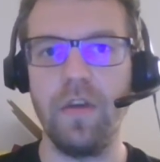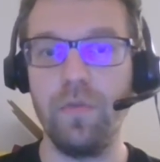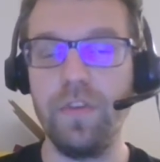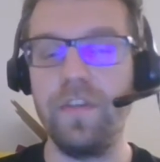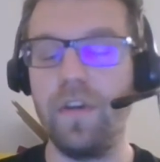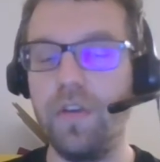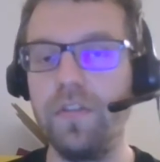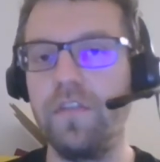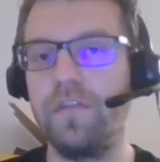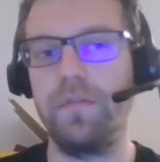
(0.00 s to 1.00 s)
who is the
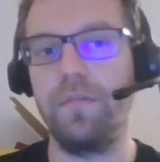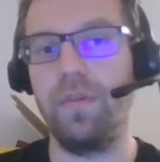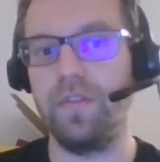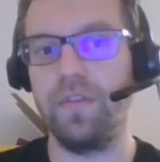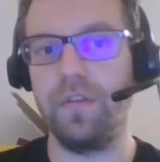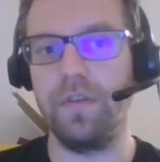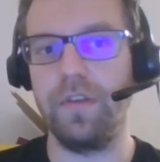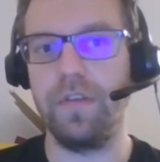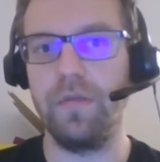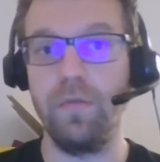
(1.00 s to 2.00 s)
owner of a
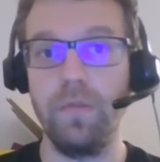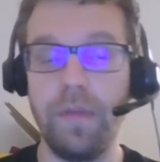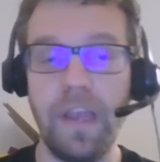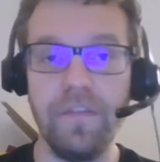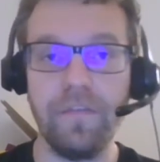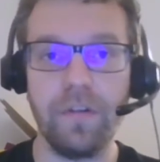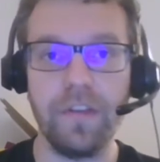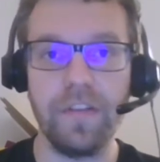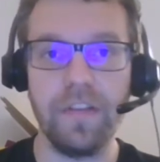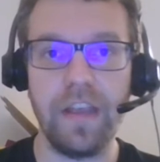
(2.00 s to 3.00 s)
repository, who will pay for
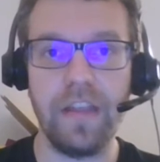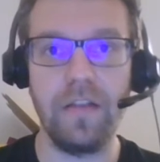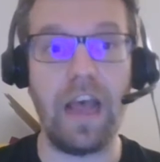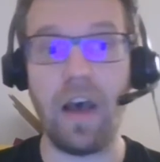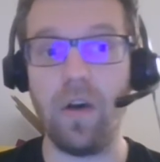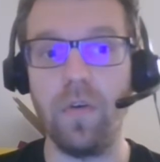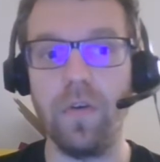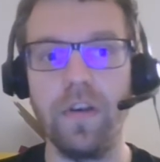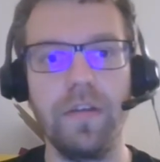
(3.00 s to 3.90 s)
it, and how,